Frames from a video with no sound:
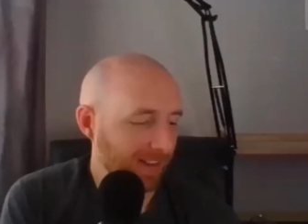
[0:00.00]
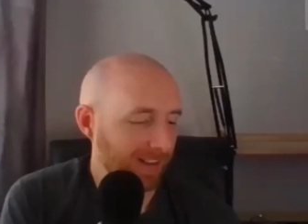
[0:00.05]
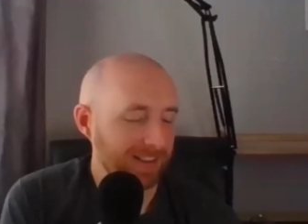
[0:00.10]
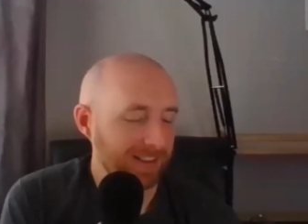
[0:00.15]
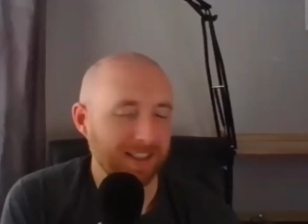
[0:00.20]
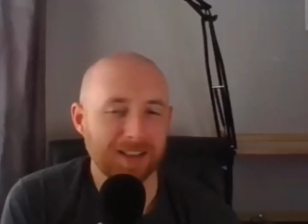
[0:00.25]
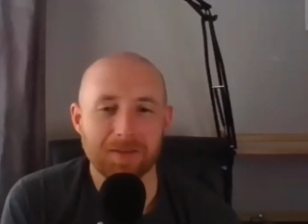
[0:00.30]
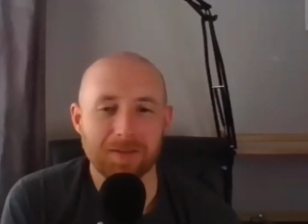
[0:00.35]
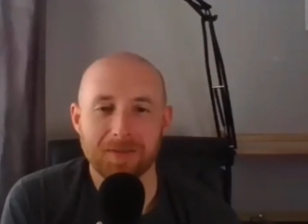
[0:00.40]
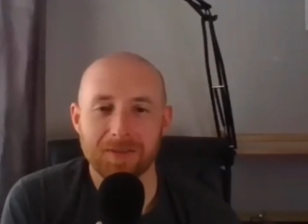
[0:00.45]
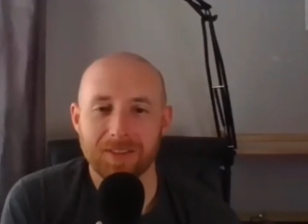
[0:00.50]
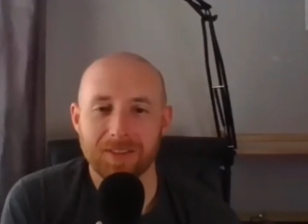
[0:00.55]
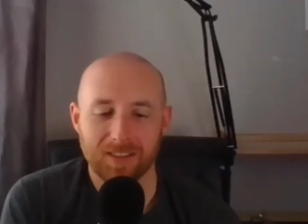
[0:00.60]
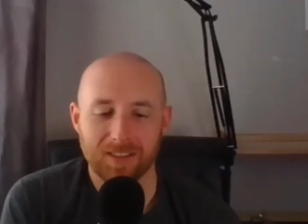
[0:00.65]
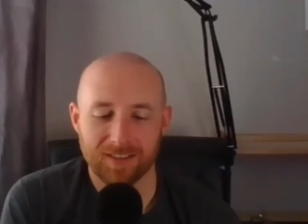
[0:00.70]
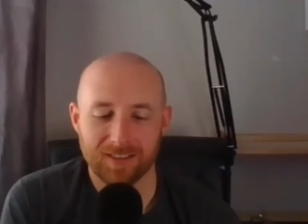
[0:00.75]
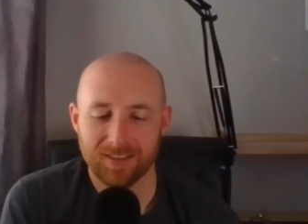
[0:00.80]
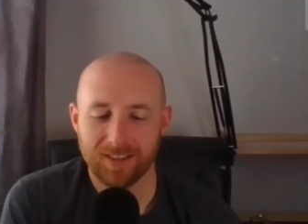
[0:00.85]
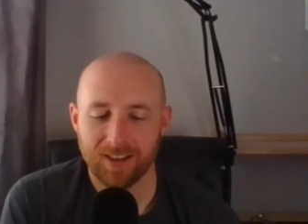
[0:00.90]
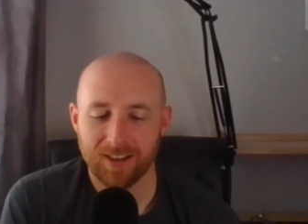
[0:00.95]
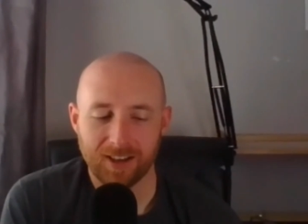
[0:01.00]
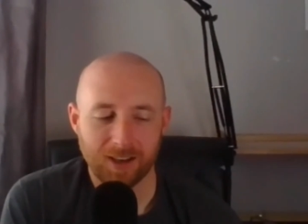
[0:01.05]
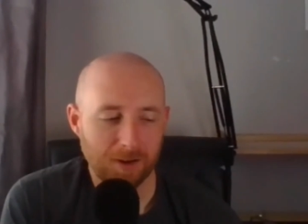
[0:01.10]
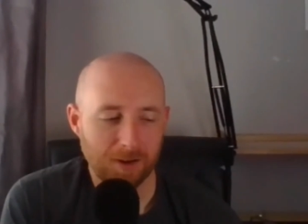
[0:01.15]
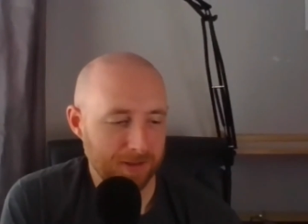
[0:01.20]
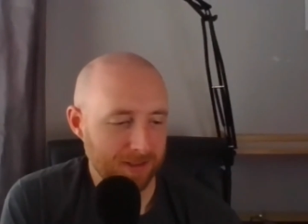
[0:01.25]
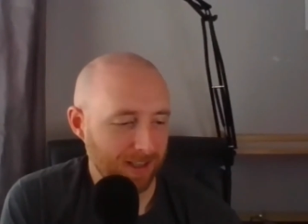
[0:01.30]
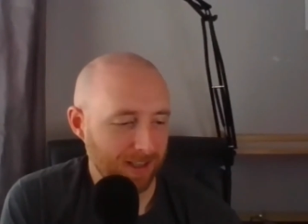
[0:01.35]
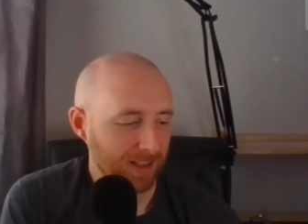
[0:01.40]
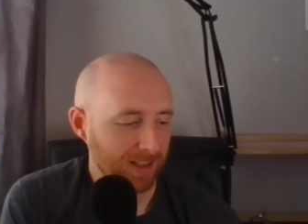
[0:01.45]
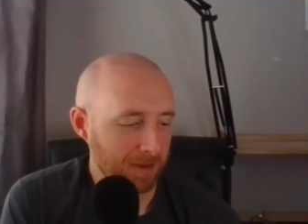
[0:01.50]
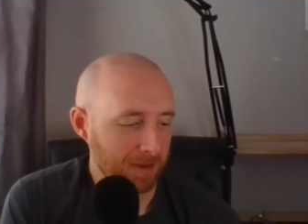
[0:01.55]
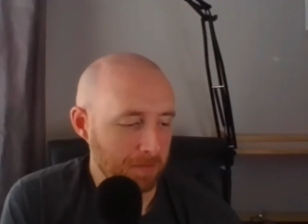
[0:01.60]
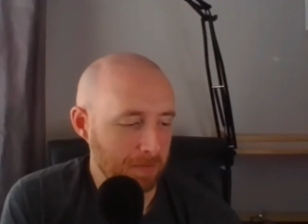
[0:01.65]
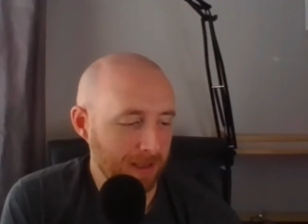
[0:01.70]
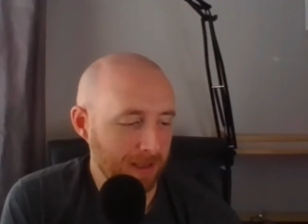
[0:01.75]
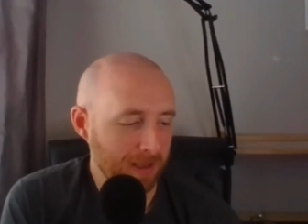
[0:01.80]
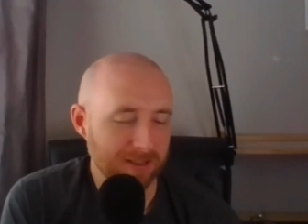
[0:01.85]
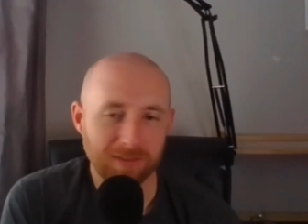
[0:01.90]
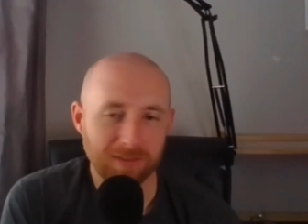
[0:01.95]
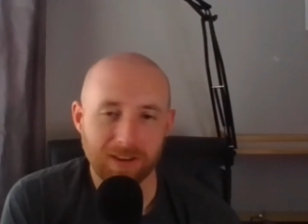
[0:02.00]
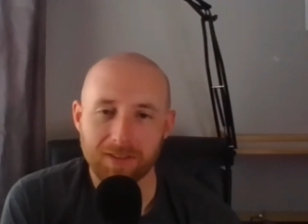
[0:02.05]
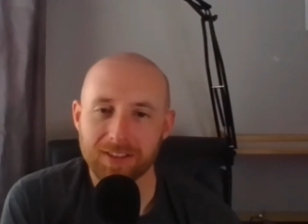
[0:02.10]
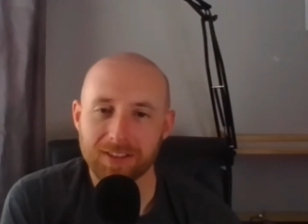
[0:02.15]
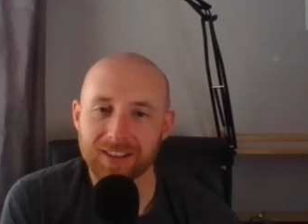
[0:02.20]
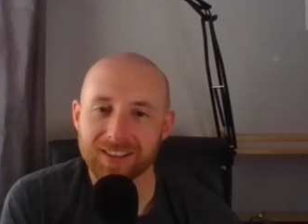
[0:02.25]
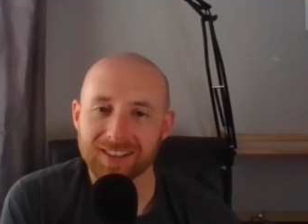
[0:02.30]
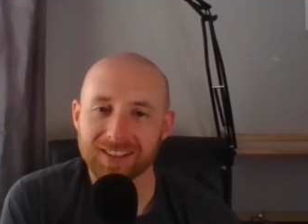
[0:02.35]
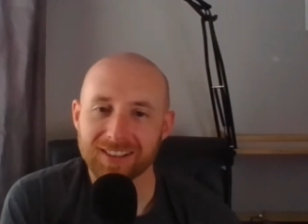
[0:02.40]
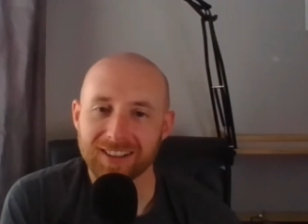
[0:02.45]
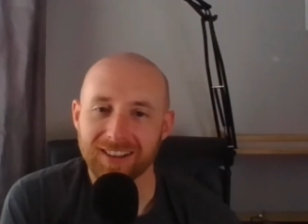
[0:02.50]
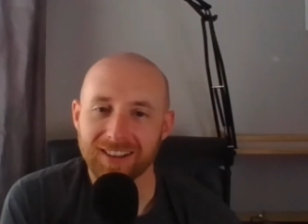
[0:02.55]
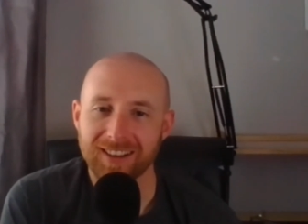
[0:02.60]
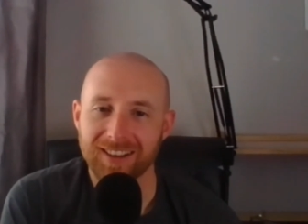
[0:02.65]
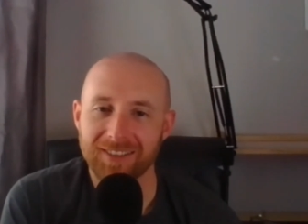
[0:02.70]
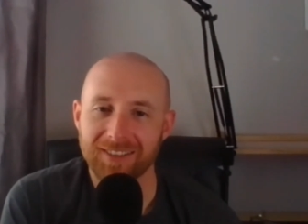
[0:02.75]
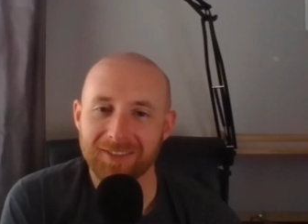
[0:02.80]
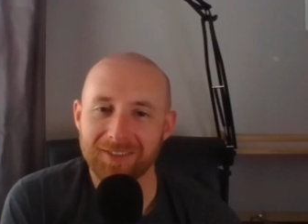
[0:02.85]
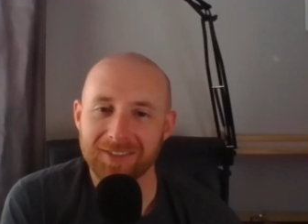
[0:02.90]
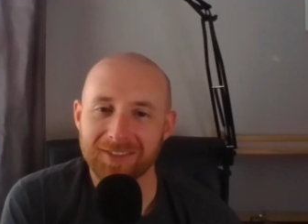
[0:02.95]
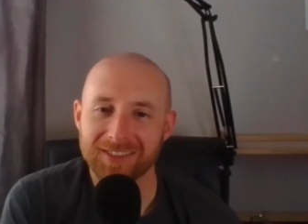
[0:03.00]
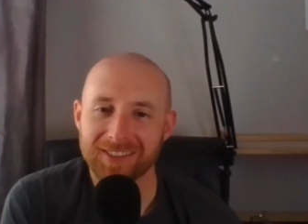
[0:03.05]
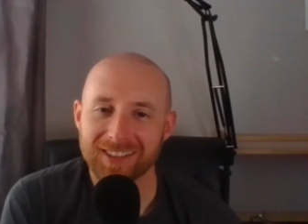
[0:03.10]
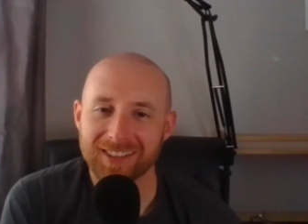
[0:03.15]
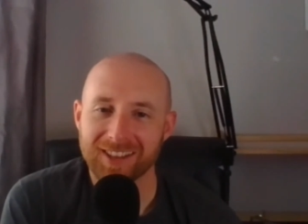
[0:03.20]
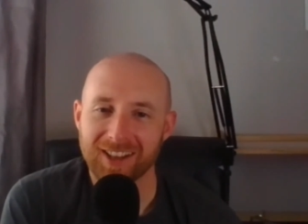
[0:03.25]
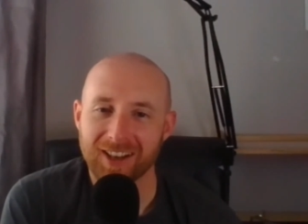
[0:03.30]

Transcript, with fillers: I think I always say like a mix of everything. Um, yeah.